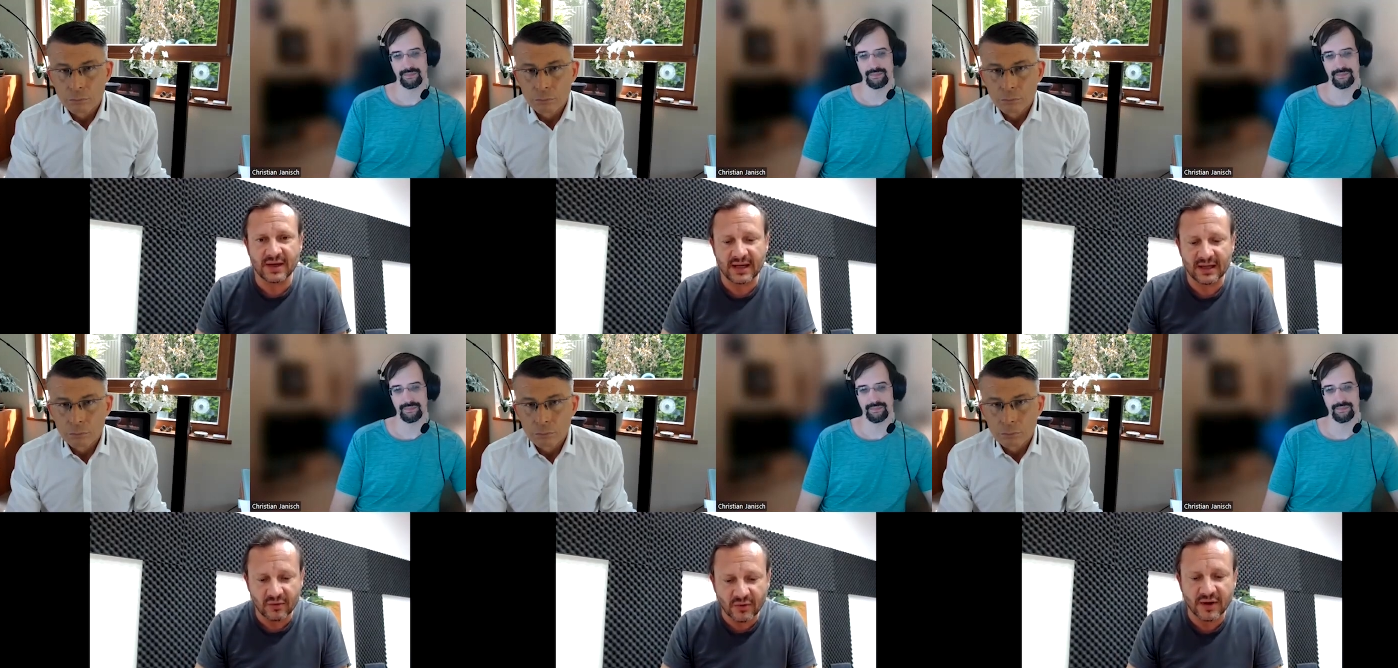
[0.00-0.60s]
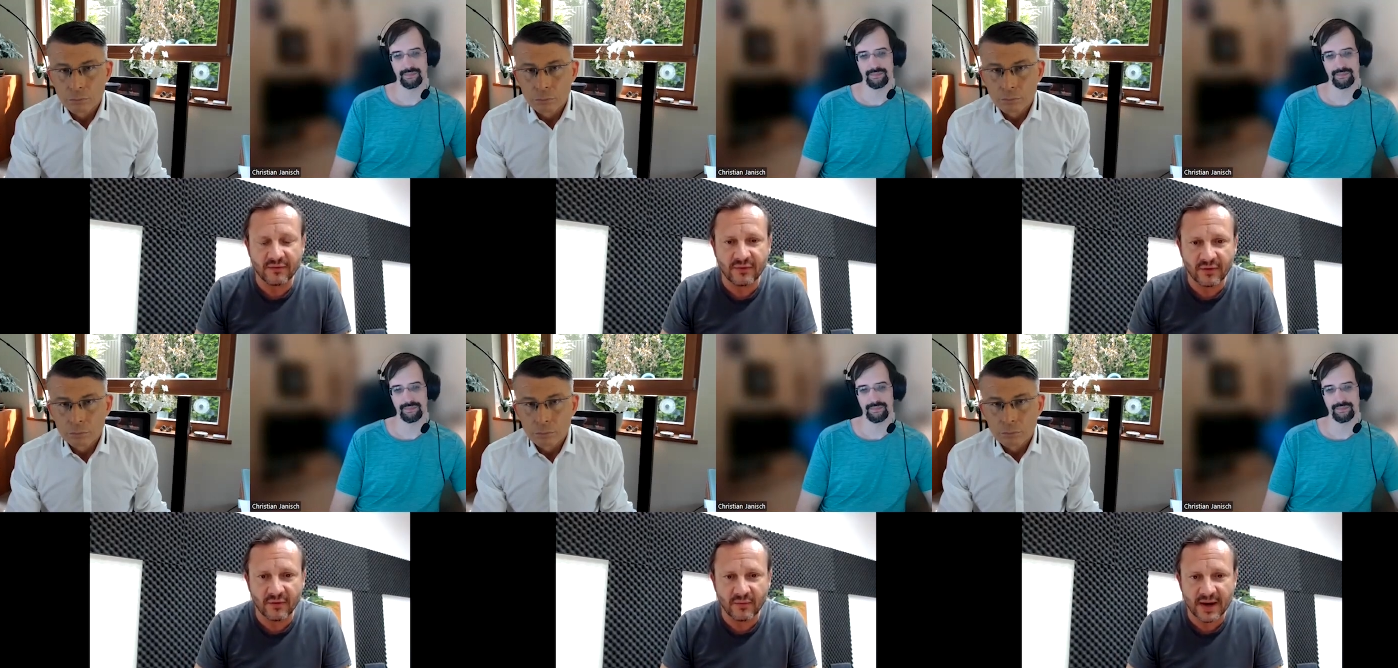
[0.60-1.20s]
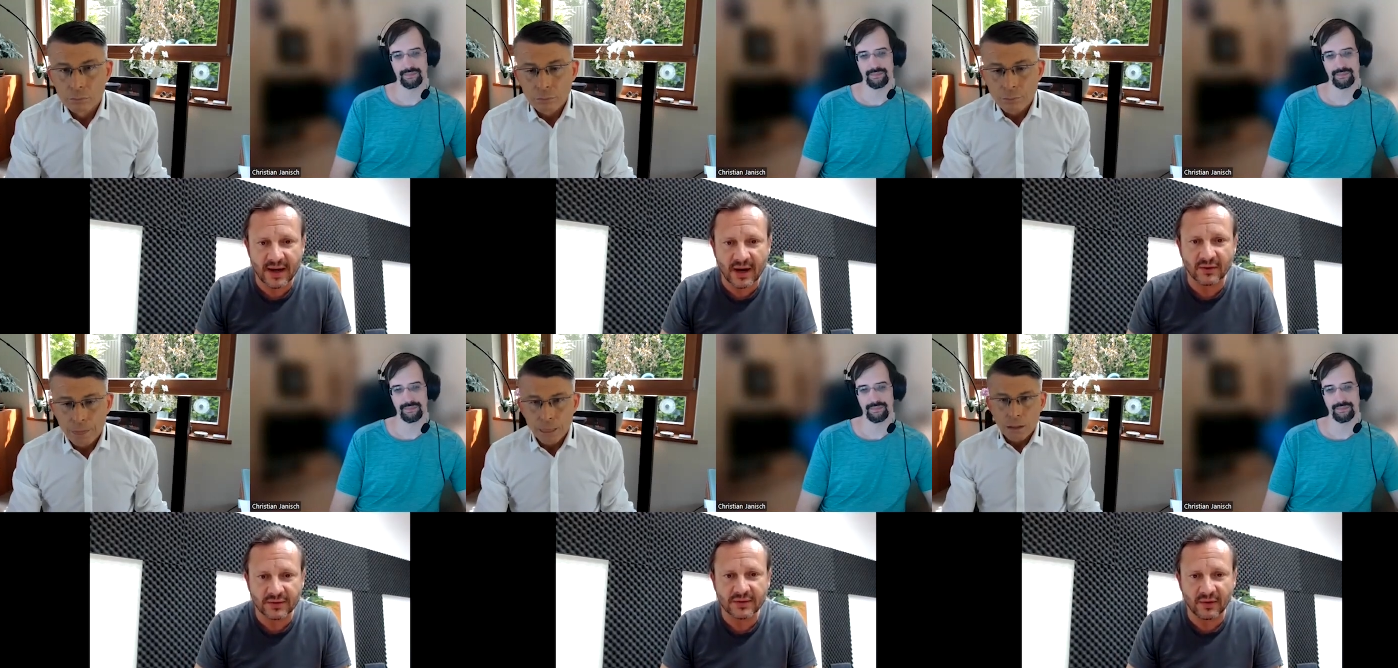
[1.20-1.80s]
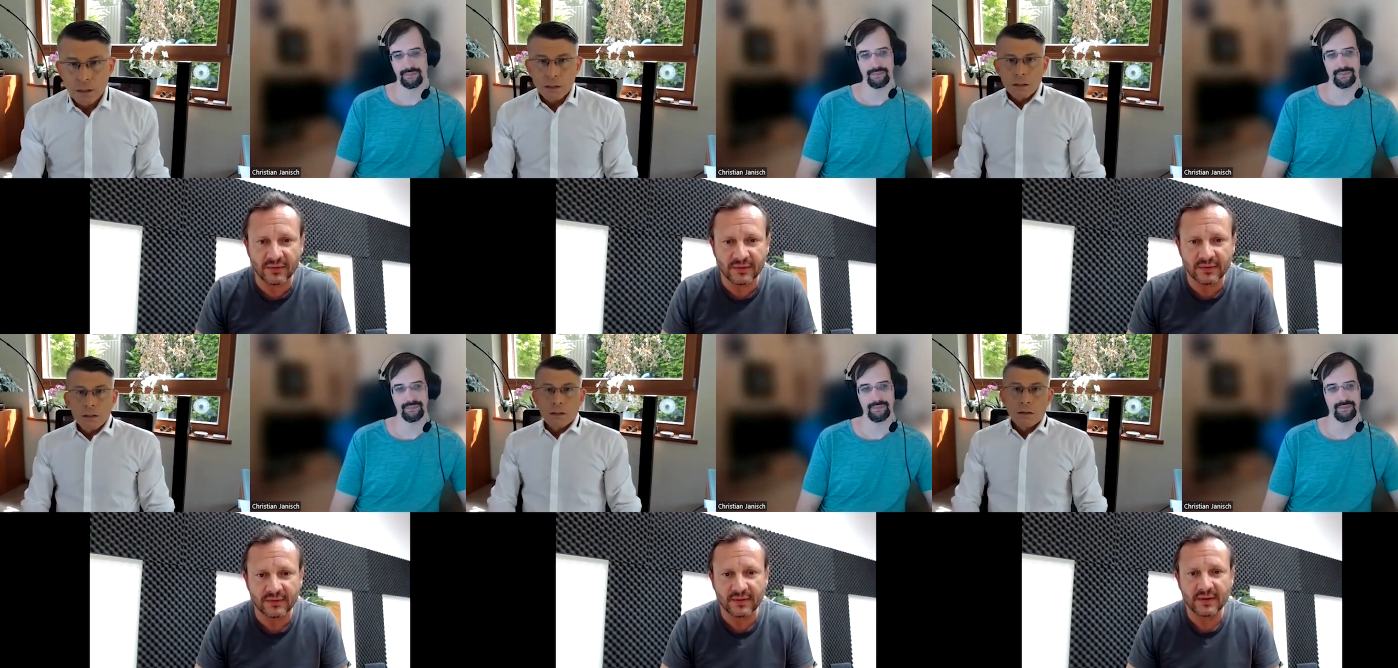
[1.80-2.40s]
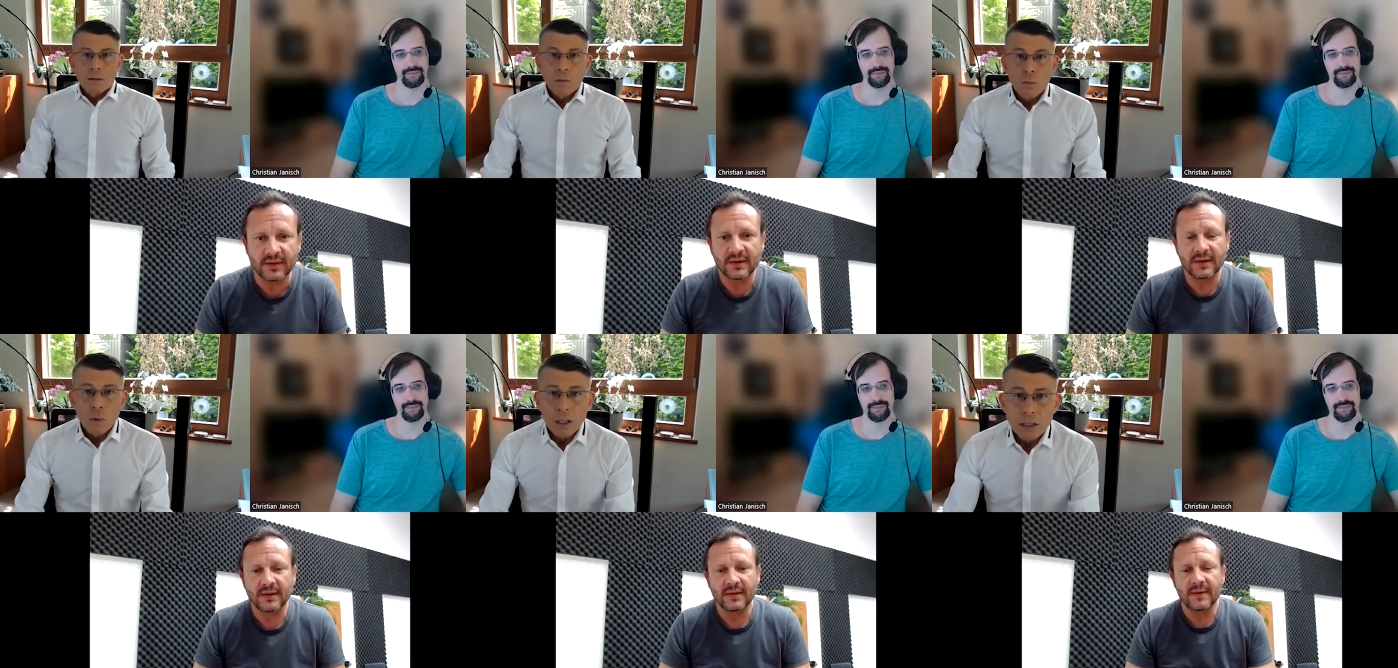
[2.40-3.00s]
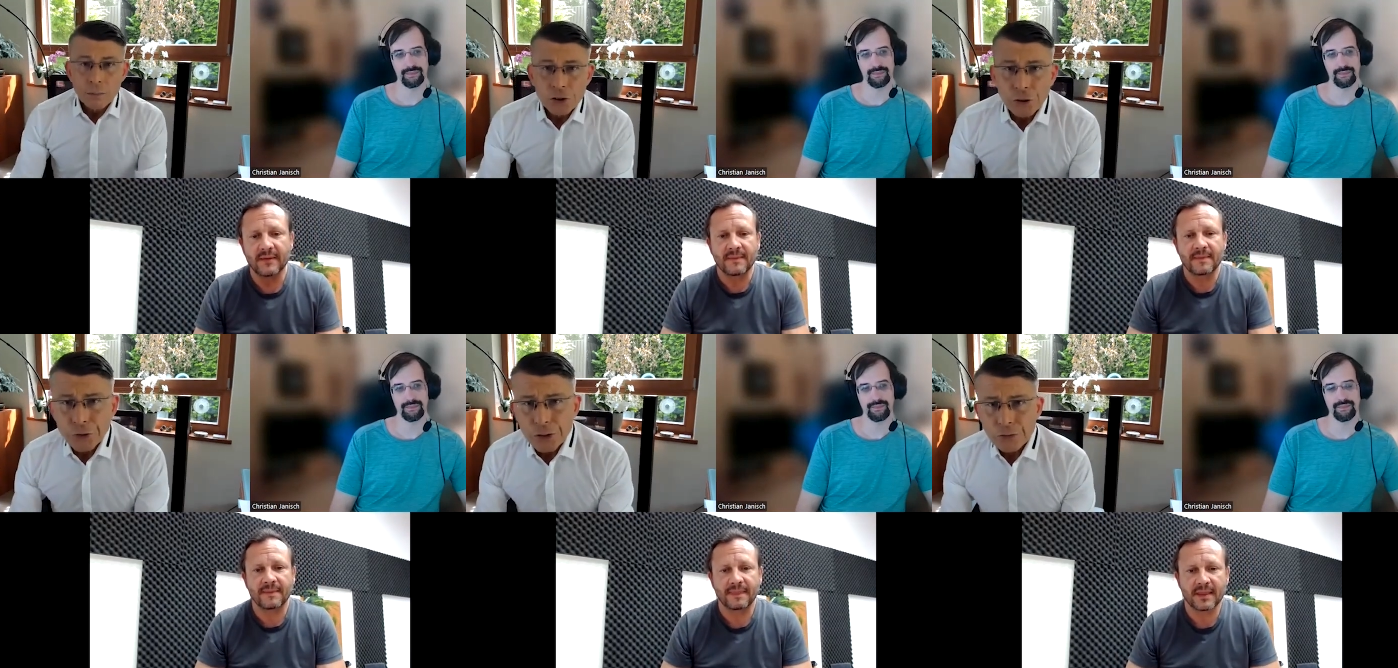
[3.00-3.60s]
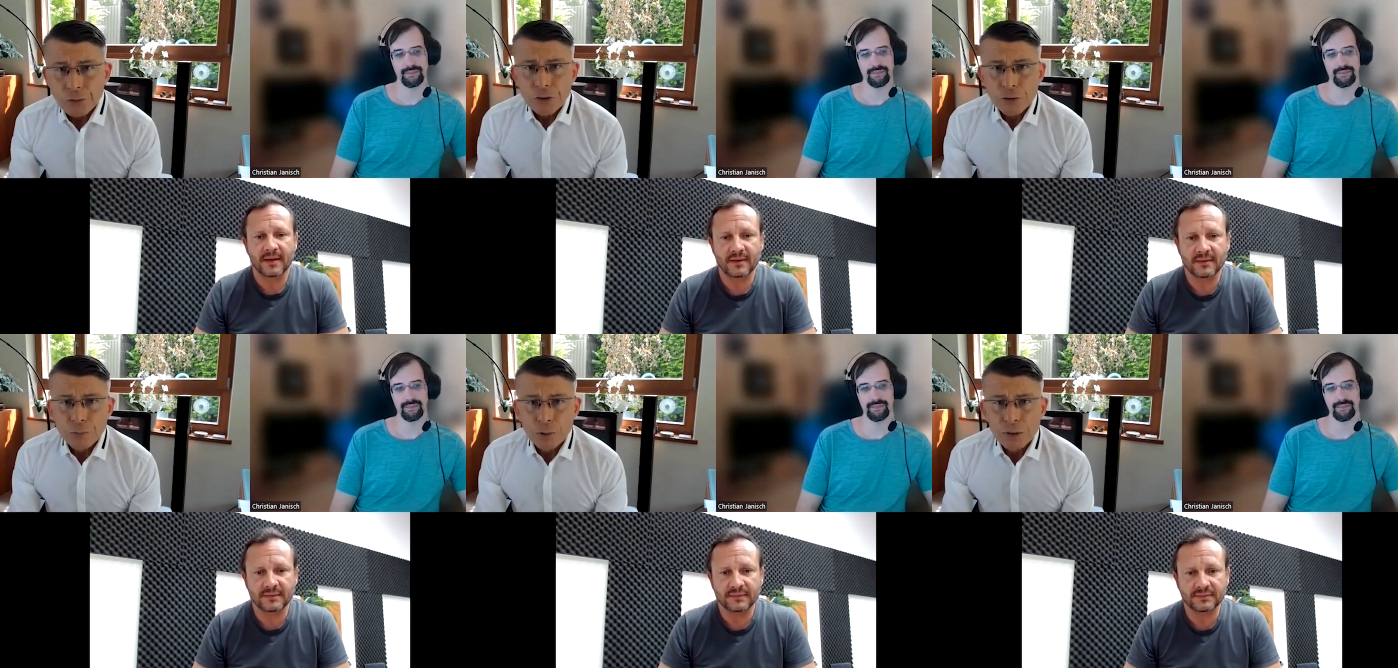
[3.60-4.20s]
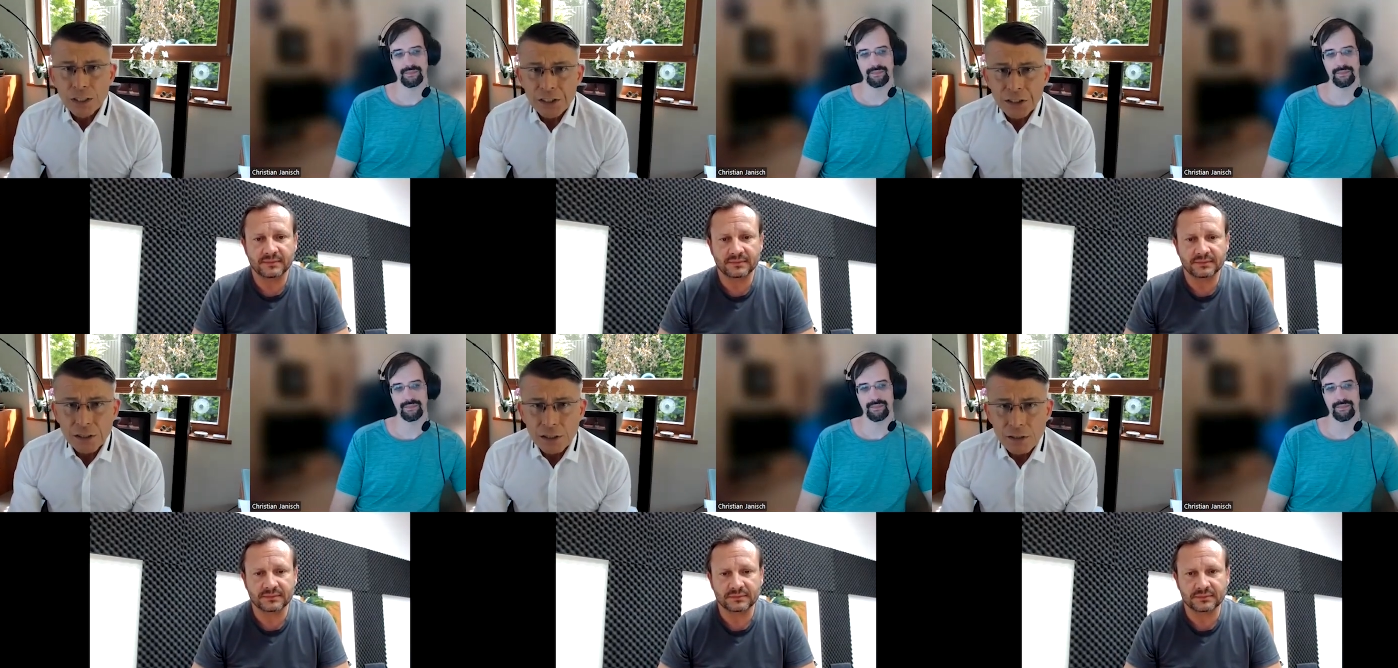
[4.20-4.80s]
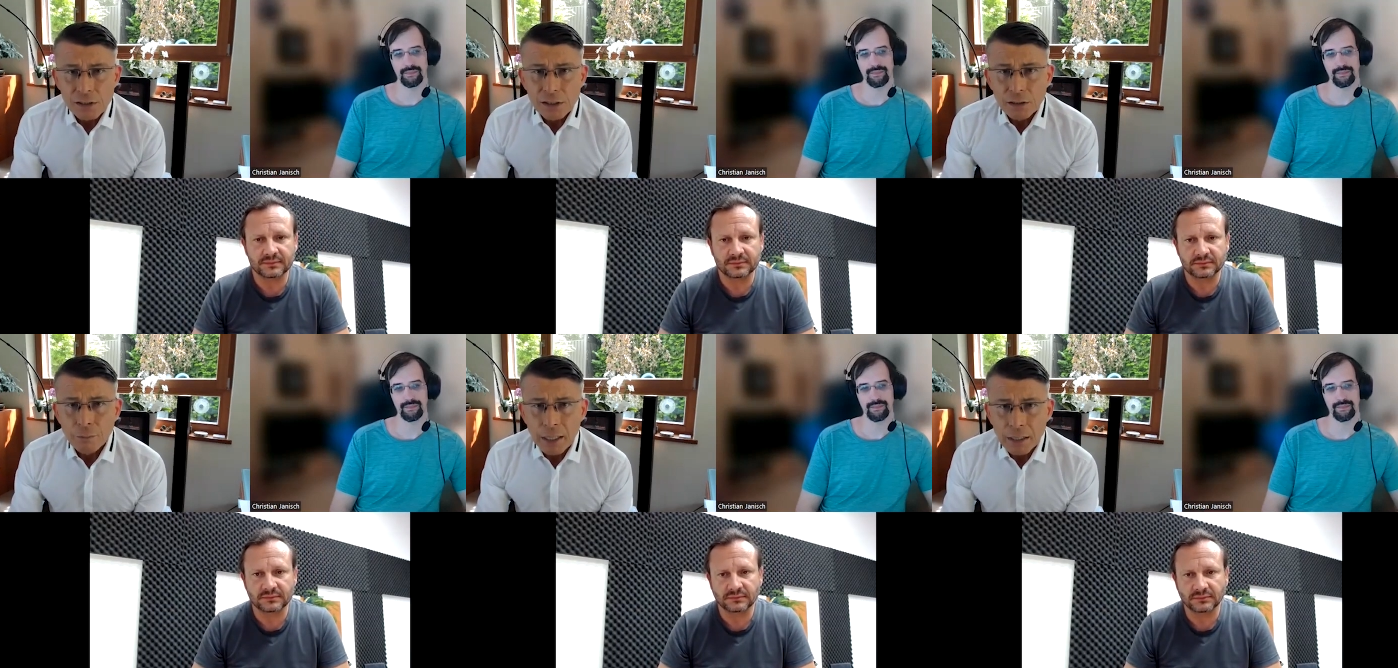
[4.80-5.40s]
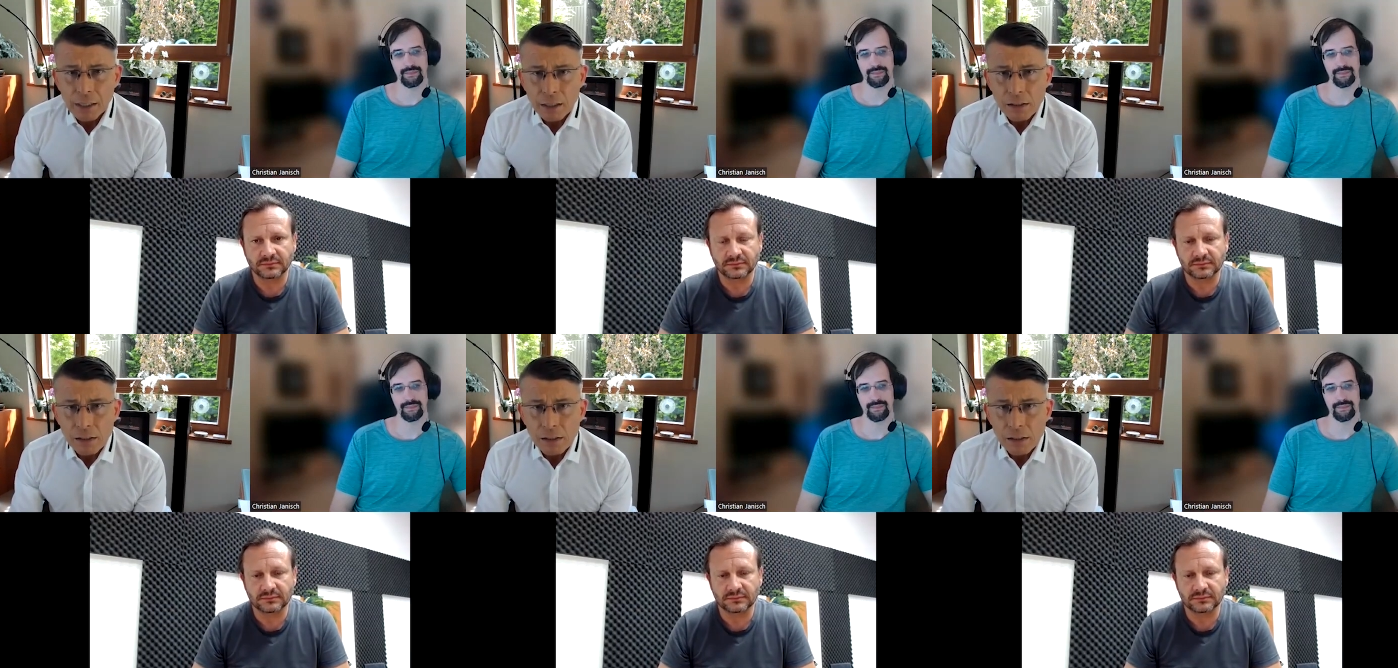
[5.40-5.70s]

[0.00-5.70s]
Speaker 1: and looking for a way out on the
Speaker 2: well a majority of the russian population is still backing and